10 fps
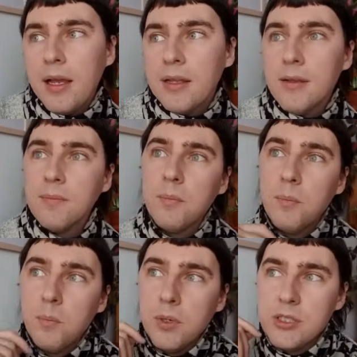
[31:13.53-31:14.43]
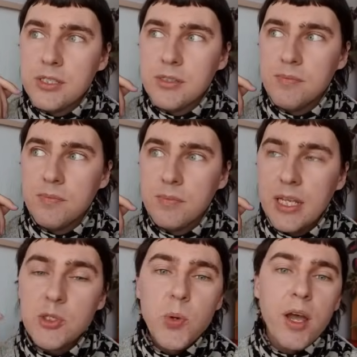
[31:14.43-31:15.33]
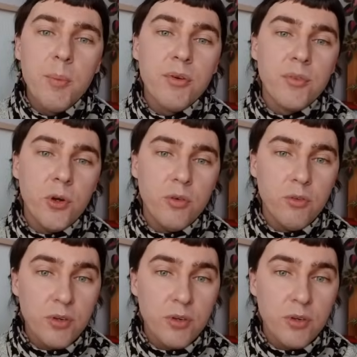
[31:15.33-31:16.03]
But that's why I prefer